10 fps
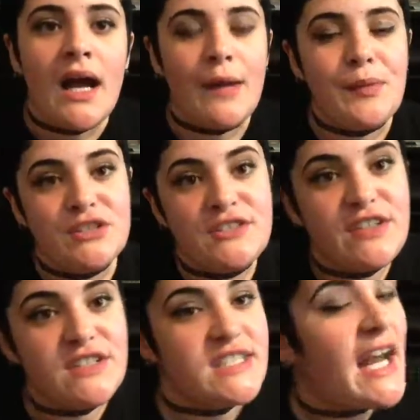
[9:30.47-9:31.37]
I post
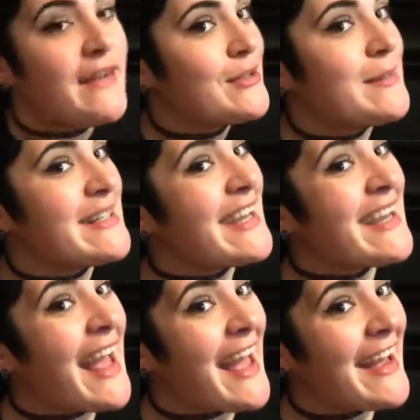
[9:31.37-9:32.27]
videos every
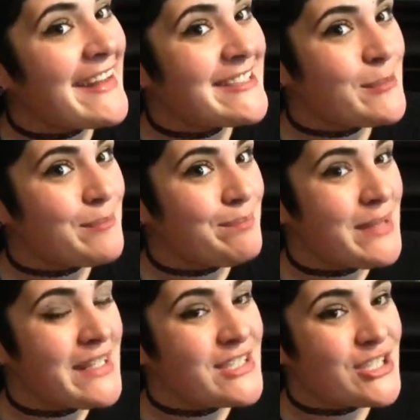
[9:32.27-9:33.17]
Monday, and
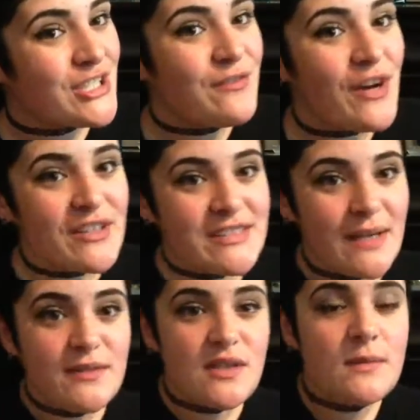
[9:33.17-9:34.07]
be sure to follow
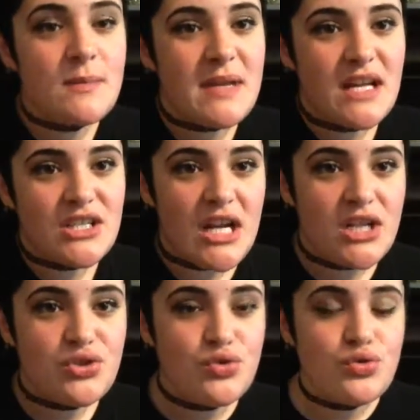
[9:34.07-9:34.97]
Soundwaves to be
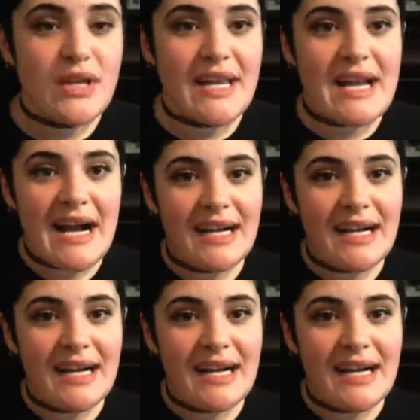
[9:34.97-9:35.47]
underground today.